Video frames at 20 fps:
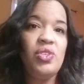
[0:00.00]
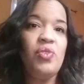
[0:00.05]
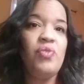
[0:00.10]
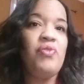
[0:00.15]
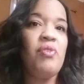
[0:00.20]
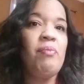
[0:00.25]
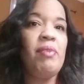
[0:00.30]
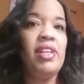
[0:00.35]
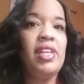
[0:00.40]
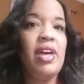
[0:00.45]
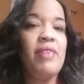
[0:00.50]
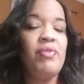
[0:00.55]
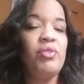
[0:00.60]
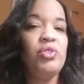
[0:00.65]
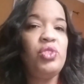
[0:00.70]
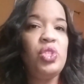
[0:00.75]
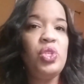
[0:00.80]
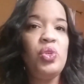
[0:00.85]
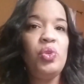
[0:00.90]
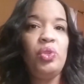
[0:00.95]
do from a
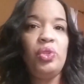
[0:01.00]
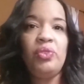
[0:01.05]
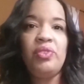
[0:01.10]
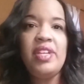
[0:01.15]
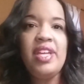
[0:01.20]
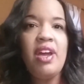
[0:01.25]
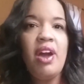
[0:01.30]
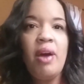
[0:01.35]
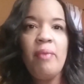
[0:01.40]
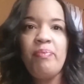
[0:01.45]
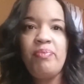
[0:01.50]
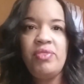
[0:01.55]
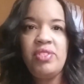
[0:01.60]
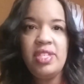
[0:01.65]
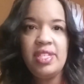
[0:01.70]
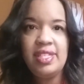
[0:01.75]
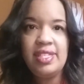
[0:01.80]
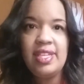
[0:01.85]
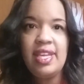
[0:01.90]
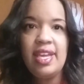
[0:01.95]
level 2, 3, up
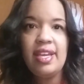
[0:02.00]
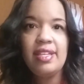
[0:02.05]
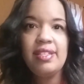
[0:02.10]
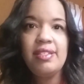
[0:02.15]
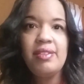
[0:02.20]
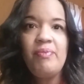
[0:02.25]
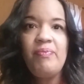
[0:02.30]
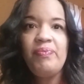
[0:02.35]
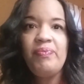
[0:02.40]
to 6.